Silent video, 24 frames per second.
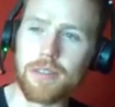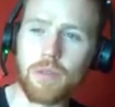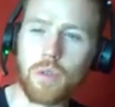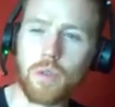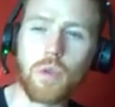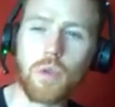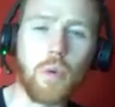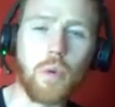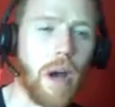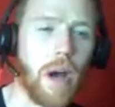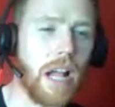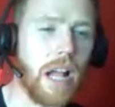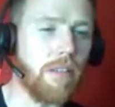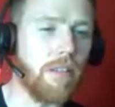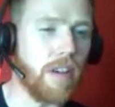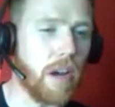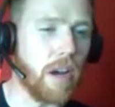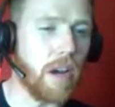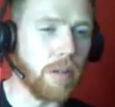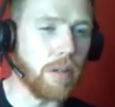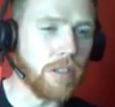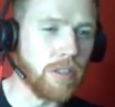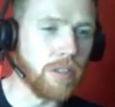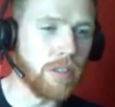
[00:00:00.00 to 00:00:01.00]
12
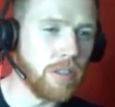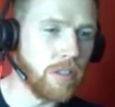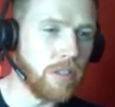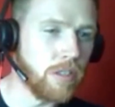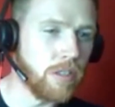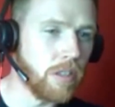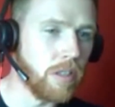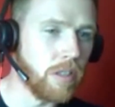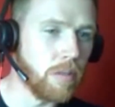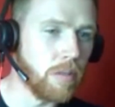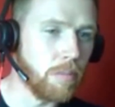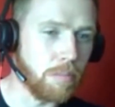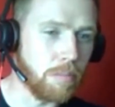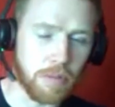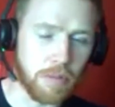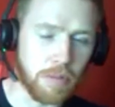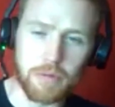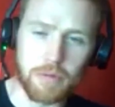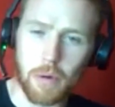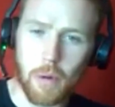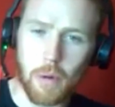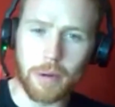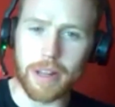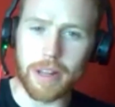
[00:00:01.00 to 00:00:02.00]
hours before
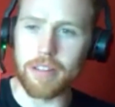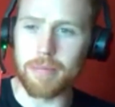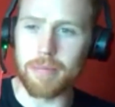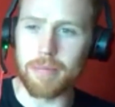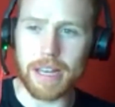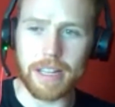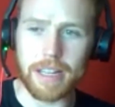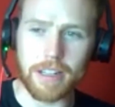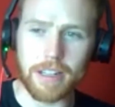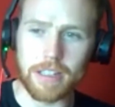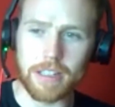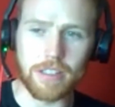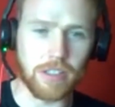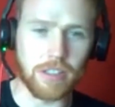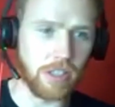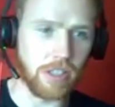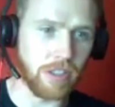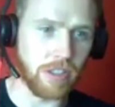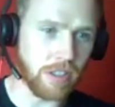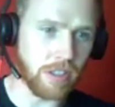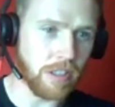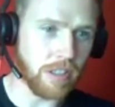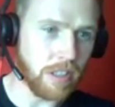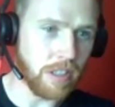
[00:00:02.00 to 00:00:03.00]
they've made a decision.
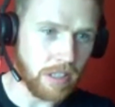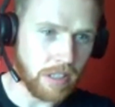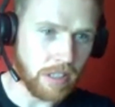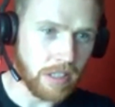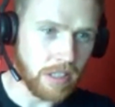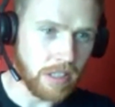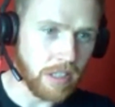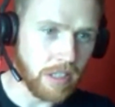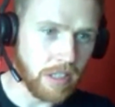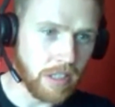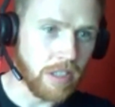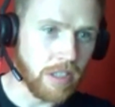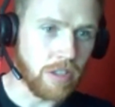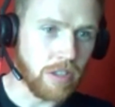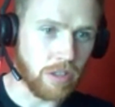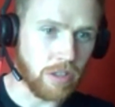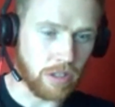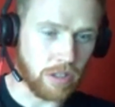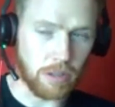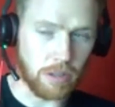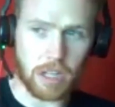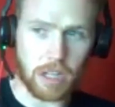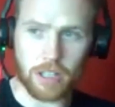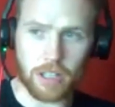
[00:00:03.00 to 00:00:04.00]
So
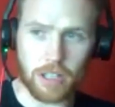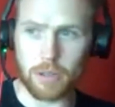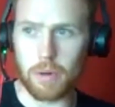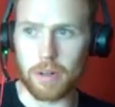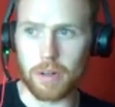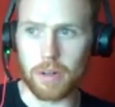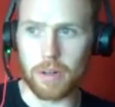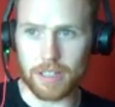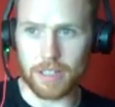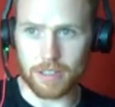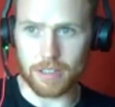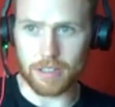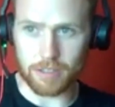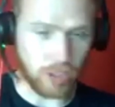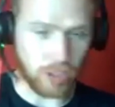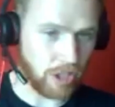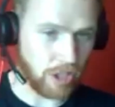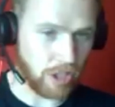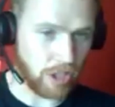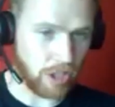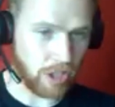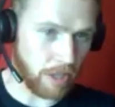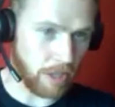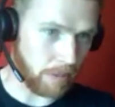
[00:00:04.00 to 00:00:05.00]
you kind of want to
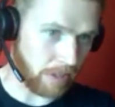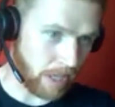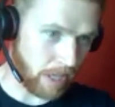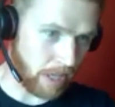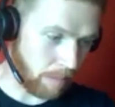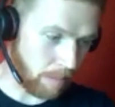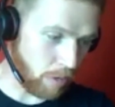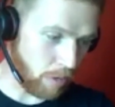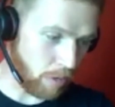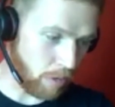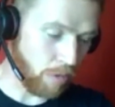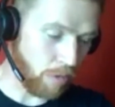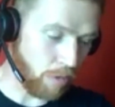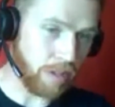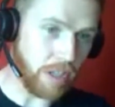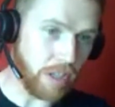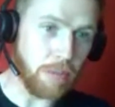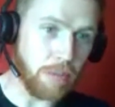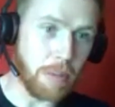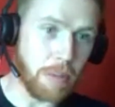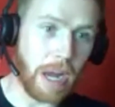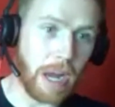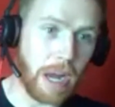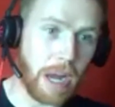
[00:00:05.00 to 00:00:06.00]
share with them your
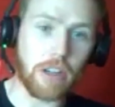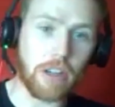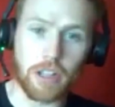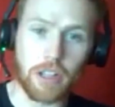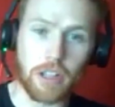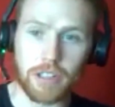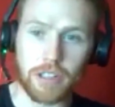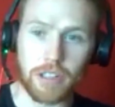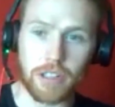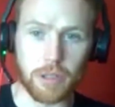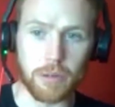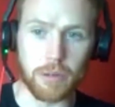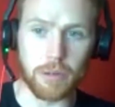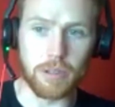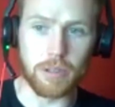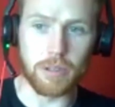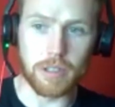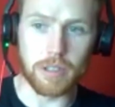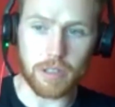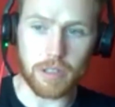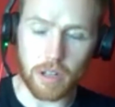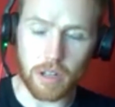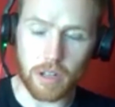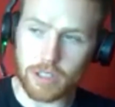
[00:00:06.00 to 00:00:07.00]
feedback on the
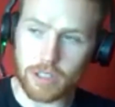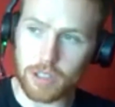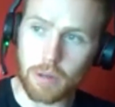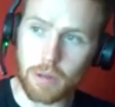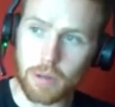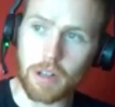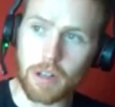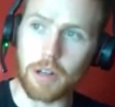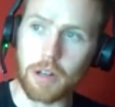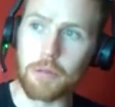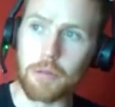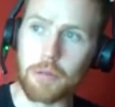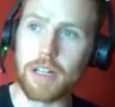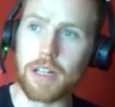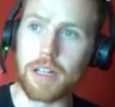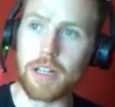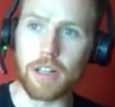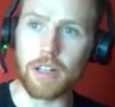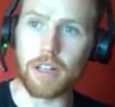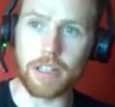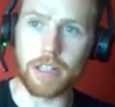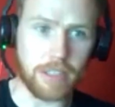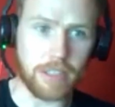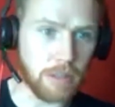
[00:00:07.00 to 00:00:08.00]
interview. Oh, you know what? I
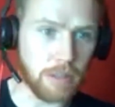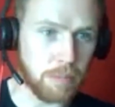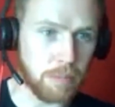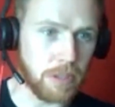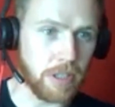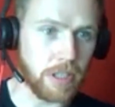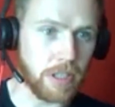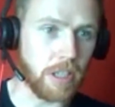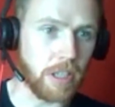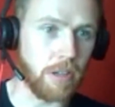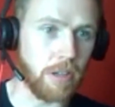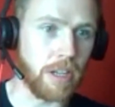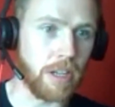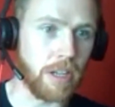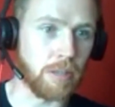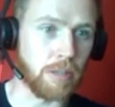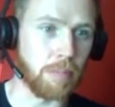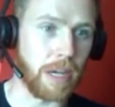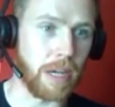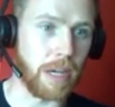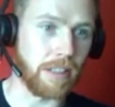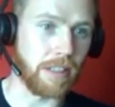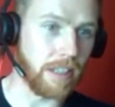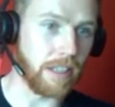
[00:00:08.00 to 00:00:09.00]
really like this particular
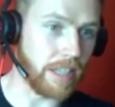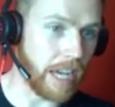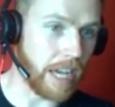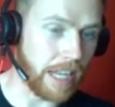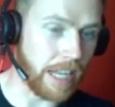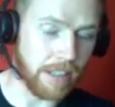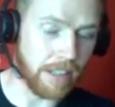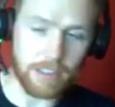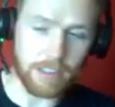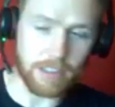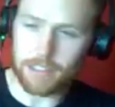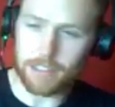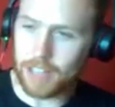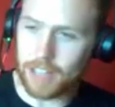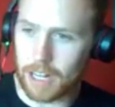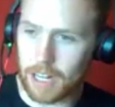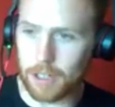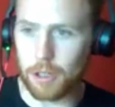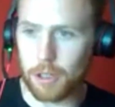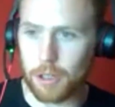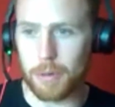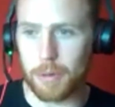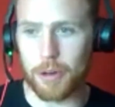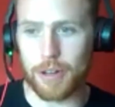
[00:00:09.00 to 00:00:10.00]
aspect. Again, you're telling
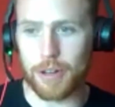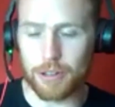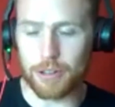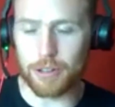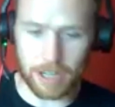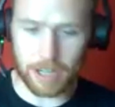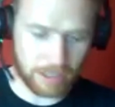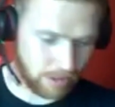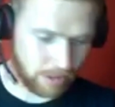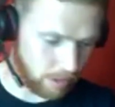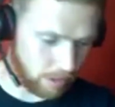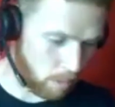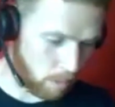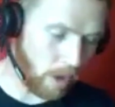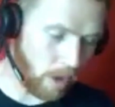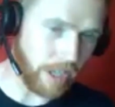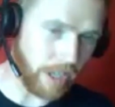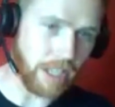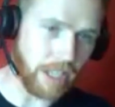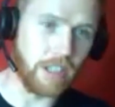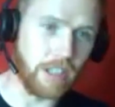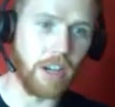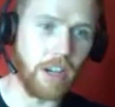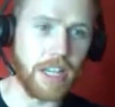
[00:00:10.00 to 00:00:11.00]
them you're interested, what
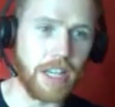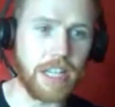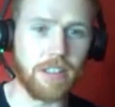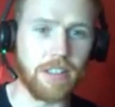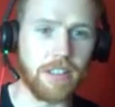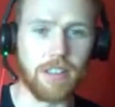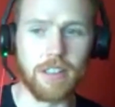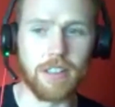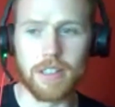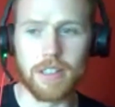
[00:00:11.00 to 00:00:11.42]
you liked.